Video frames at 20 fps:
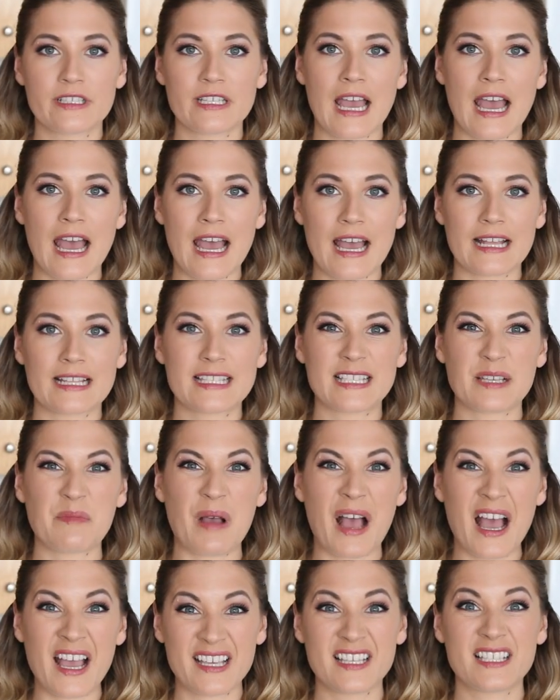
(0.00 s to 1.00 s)
to add some
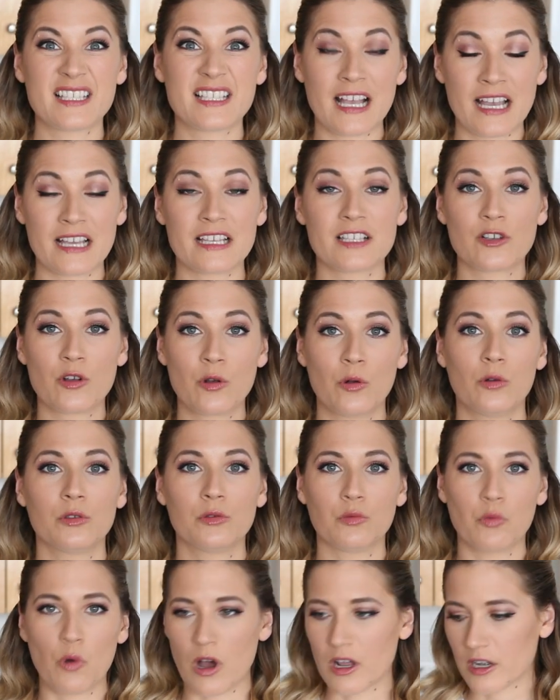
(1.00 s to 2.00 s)
ice, ice
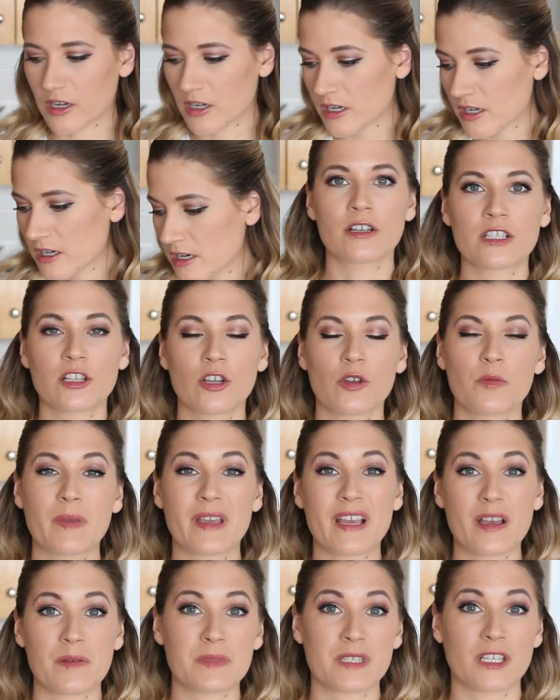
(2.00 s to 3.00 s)
cold water until it
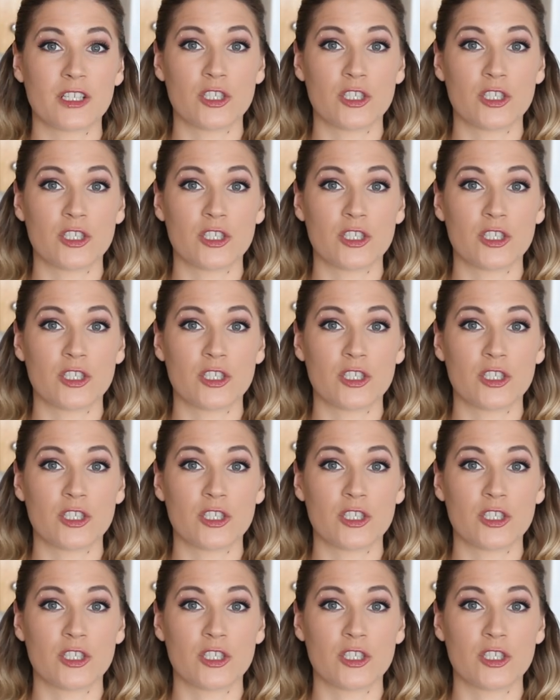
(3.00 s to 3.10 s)
becomes a